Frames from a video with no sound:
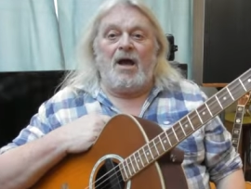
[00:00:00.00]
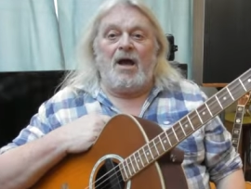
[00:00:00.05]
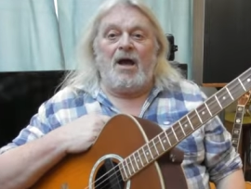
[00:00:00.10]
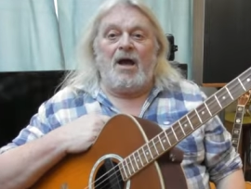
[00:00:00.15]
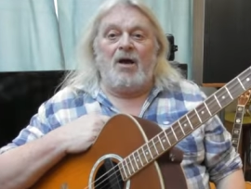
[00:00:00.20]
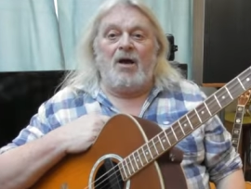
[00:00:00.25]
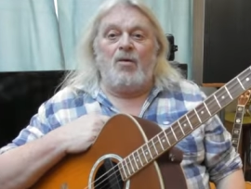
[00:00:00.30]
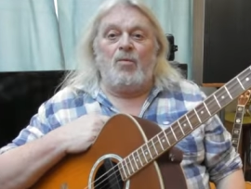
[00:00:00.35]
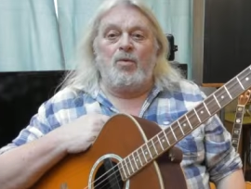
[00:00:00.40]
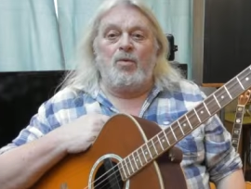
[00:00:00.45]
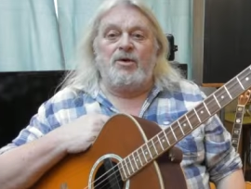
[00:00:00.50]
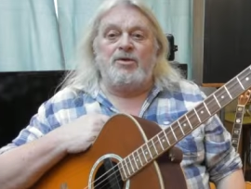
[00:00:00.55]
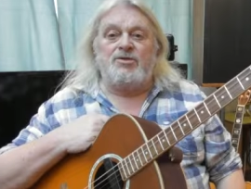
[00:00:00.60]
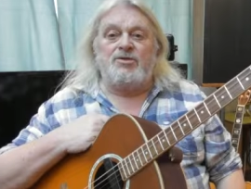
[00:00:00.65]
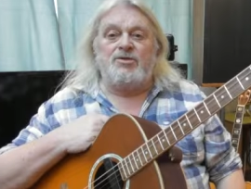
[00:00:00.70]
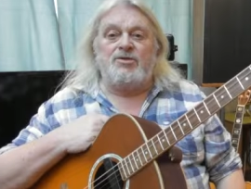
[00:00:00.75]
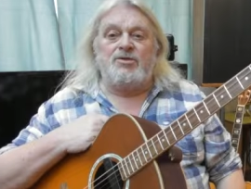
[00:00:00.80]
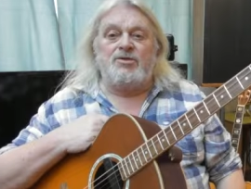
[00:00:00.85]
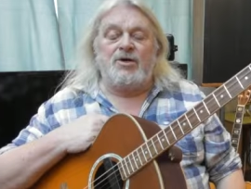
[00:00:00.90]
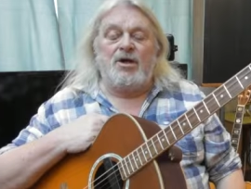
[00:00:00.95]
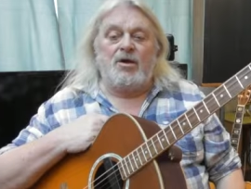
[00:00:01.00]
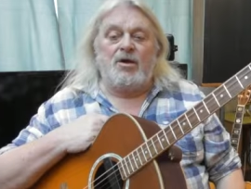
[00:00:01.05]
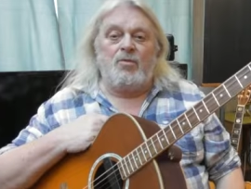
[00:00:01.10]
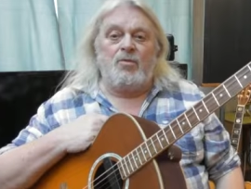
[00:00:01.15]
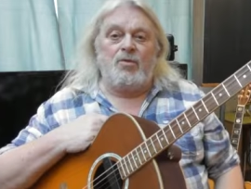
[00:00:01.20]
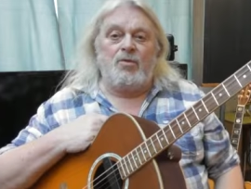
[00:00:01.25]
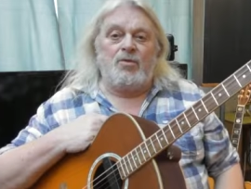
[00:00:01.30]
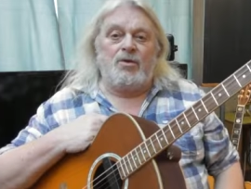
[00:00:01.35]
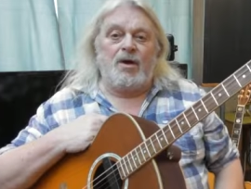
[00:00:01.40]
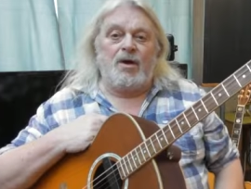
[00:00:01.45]
which
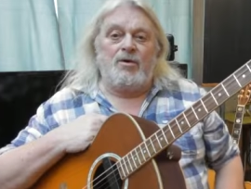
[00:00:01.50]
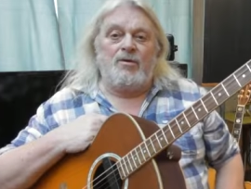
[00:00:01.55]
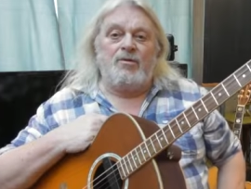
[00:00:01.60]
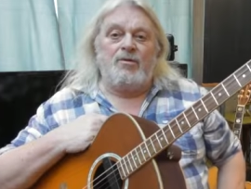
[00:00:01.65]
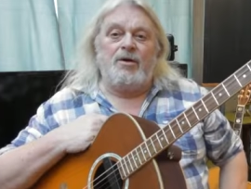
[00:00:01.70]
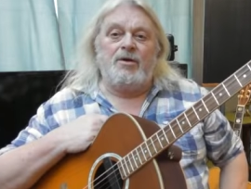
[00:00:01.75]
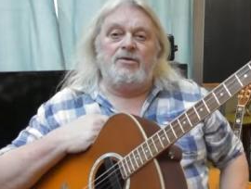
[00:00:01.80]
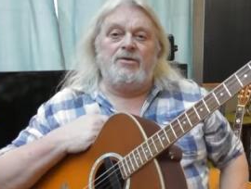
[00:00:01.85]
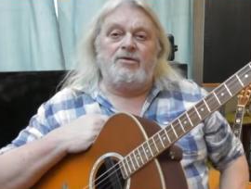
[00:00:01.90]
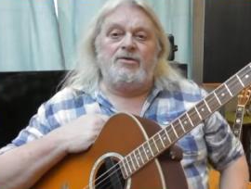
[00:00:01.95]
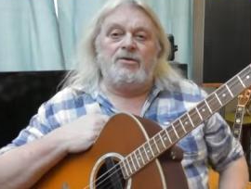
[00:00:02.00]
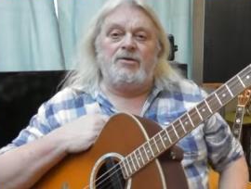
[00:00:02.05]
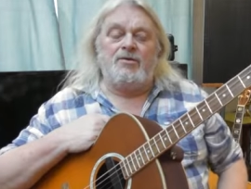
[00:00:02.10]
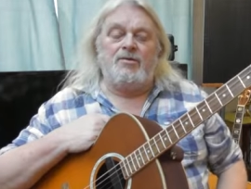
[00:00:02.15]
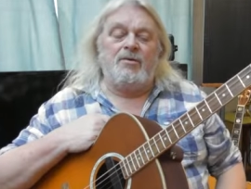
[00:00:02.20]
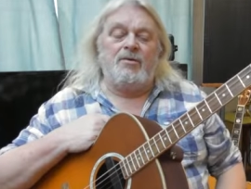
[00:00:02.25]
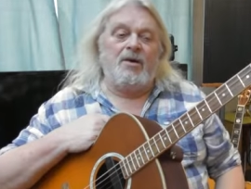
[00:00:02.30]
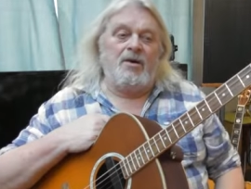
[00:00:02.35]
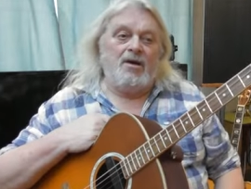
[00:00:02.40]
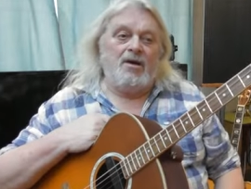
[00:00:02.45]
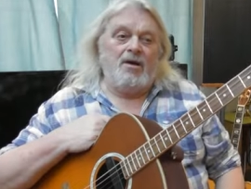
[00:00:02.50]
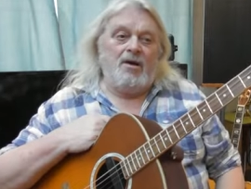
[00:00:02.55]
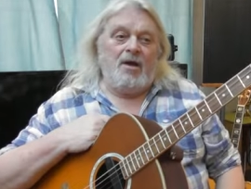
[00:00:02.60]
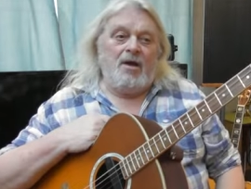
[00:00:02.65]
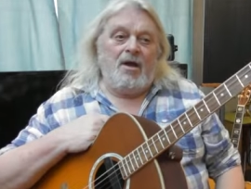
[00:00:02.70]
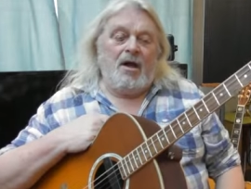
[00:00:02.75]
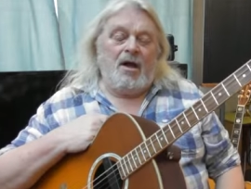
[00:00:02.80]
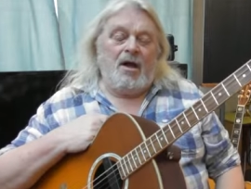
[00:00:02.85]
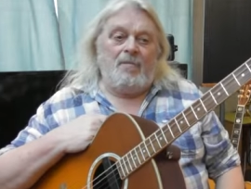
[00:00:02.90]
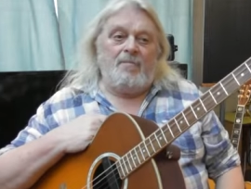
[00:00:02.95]
will go to
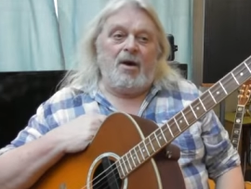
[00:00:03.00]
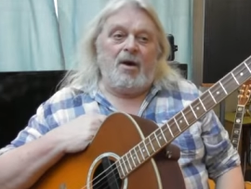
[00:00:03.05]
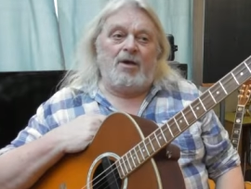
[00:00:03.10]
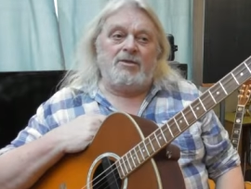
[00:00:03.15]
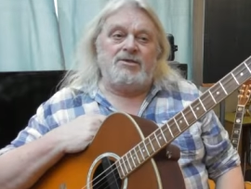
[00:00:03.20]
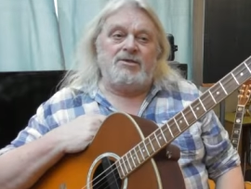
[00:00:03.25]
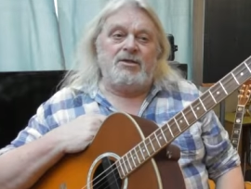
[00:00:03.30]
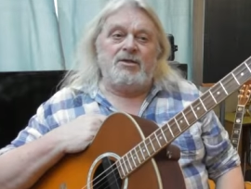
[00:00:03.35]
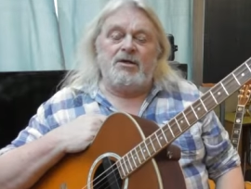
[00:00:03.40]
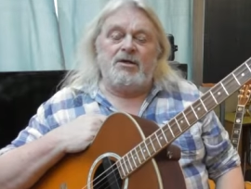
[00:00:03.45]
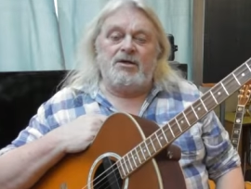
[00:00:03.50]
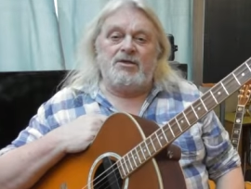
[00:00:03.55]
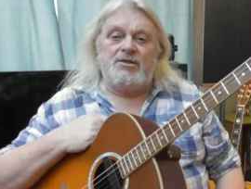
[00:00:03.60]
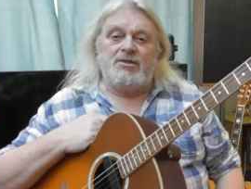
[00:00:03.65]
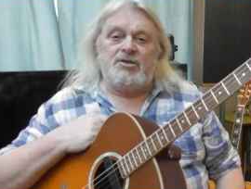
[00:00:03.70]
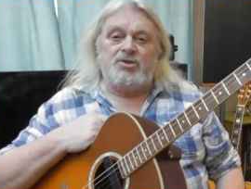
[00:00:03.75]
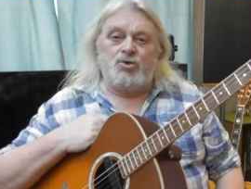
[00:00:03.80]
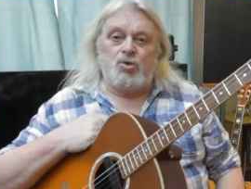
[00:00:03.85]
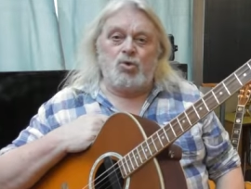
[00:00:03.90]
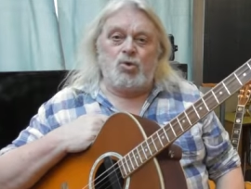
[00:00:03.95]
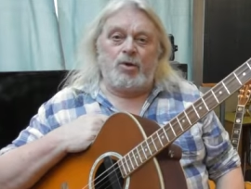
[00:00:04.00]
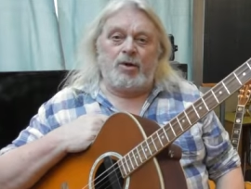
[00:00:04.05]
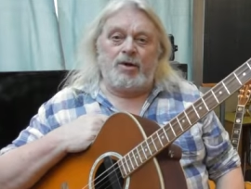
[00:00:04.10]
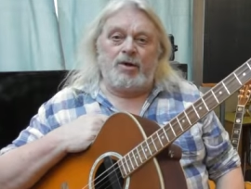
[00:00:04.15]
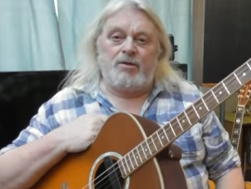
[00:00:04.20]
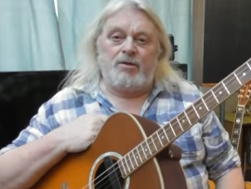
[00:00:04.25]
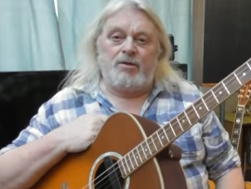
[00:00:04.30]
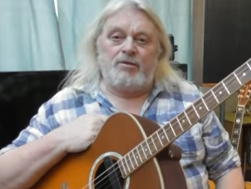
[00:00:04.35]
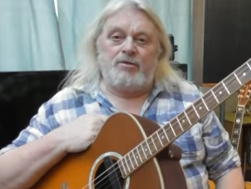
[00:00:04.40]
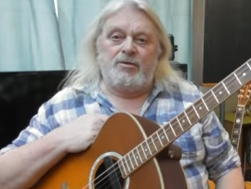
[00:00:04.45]
a Martin
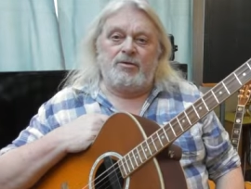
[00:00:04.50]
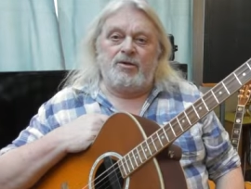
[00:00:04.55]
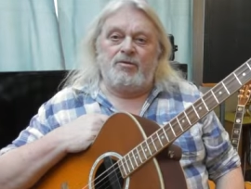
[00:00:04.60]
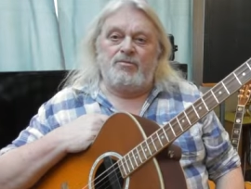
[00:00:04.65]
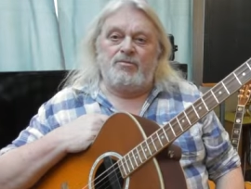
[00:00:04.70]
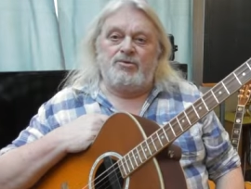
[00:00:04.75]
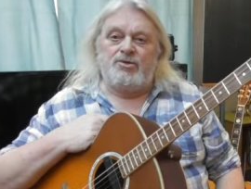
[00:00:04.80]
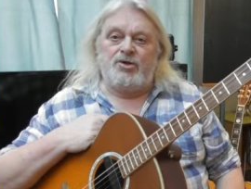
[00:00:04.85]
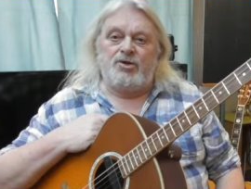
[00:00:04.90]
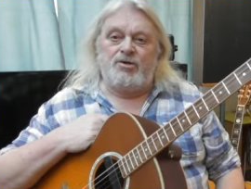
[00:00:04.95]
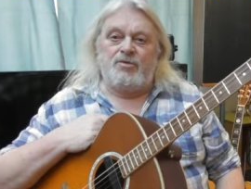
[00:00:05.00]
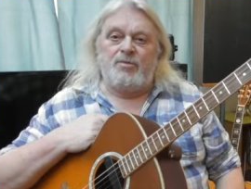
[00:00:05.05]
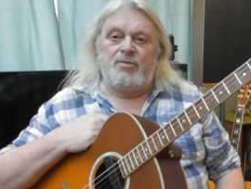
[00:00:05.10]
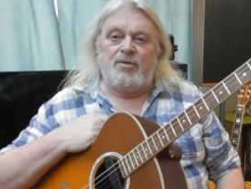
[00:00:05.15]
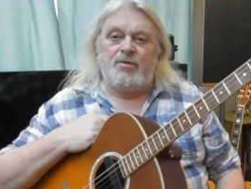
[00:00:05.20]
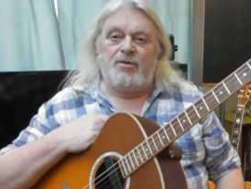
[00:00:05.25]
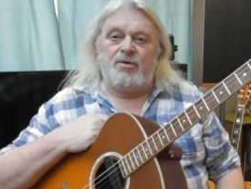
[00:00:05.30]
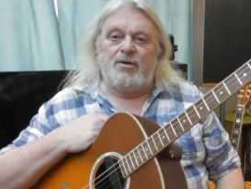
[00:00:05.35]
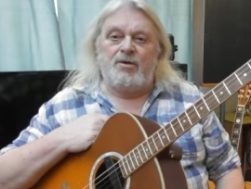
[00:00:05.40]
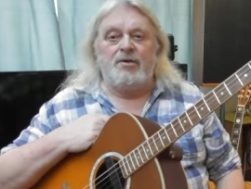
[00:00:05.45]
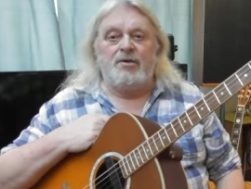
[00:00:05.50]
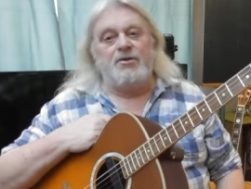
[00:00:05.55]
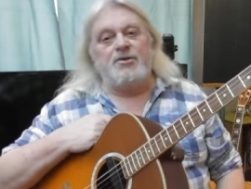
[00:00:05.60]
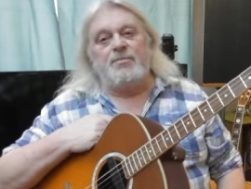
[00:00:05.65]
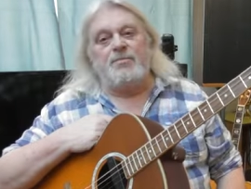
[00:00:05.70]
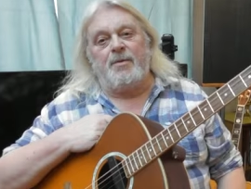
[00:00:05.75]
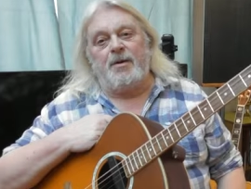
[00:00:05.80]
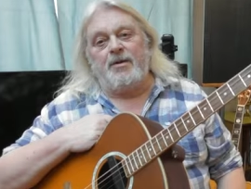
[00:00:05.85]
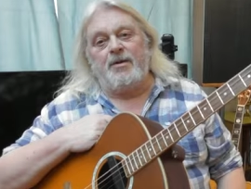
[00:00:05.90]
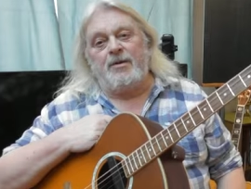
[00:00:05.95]
historian on YouTube who can
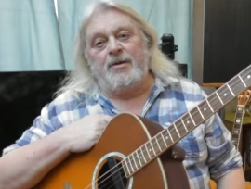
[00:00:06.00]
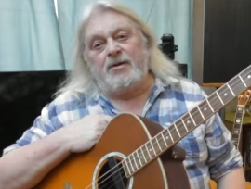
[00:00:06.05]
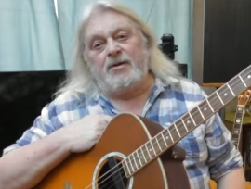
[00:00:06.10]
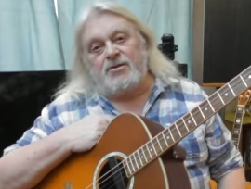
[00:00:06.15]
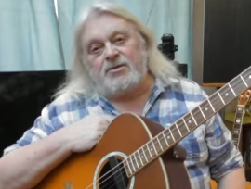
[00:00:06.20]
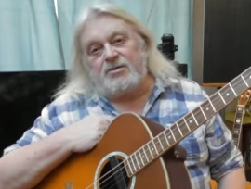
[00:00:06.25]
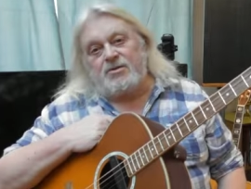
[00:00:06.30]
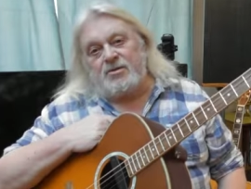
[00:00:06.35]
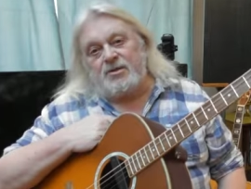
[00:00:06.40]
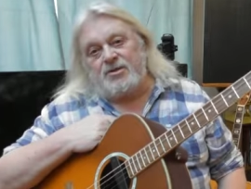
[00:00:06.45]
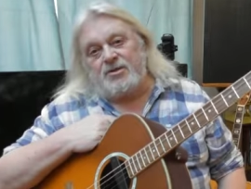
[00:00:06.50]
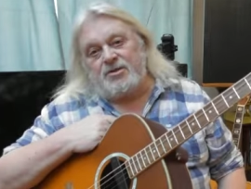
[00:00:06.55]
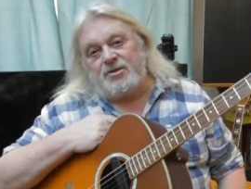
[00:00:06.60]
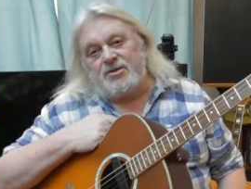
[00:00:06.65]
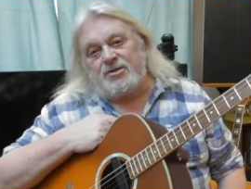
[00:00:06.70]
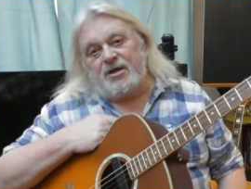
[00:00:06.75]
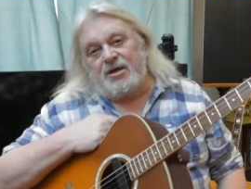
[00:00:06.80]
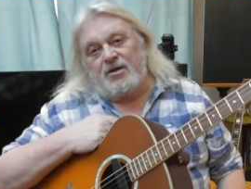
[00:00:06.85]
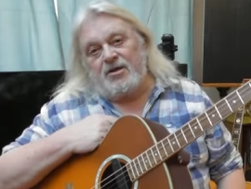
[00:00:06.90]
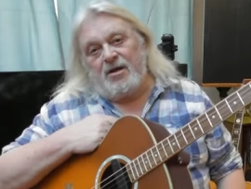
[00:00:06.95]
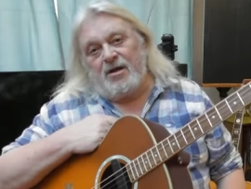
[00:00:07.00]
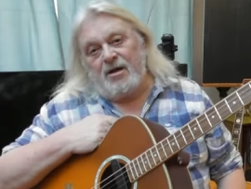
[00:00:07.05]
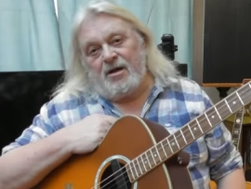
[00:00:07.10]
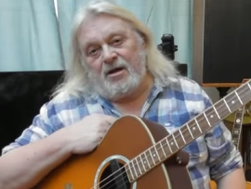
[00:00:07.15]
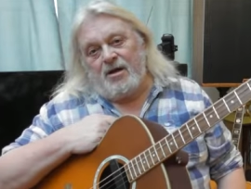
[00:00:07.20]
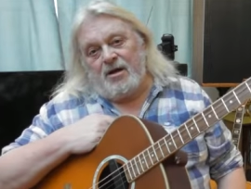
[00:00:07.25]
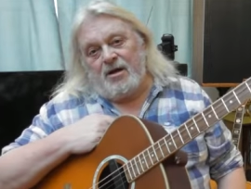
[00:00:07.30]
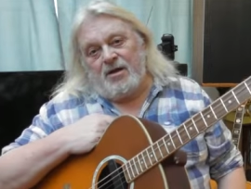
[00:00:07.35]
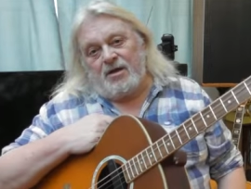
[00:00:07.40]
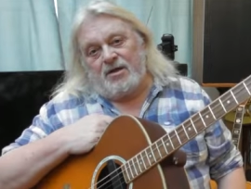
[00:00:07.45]
explain the history of the tenor